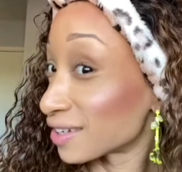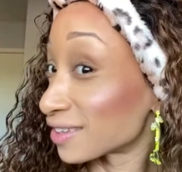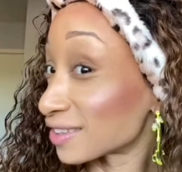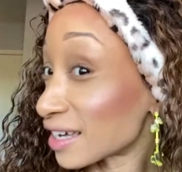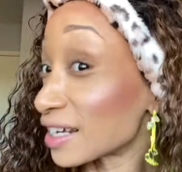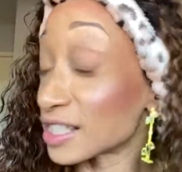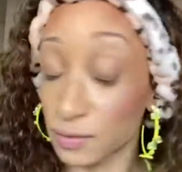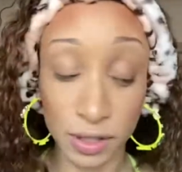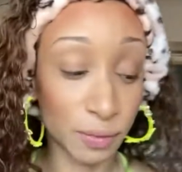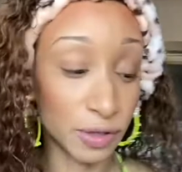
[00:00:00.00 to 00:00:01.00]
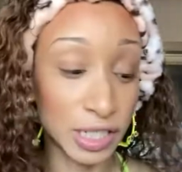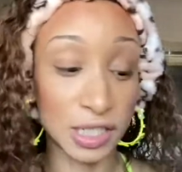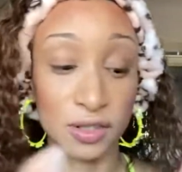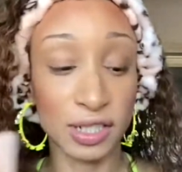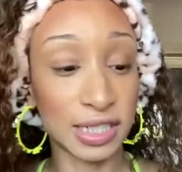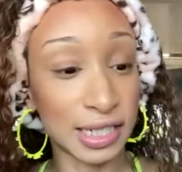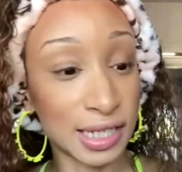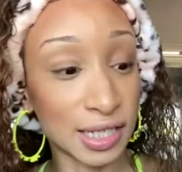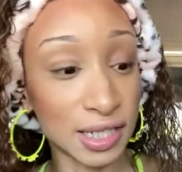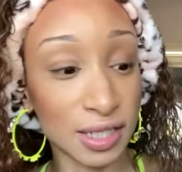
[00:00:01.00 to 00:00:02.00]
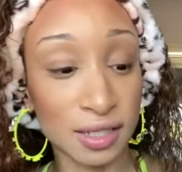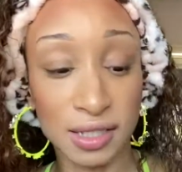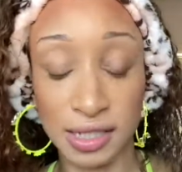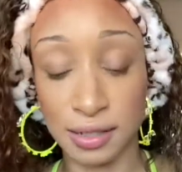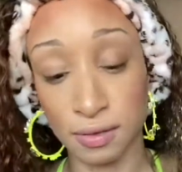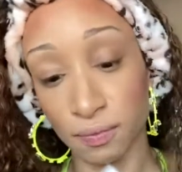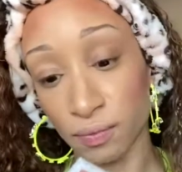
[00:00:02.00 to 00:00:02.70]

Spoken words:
That is really pretty. So this is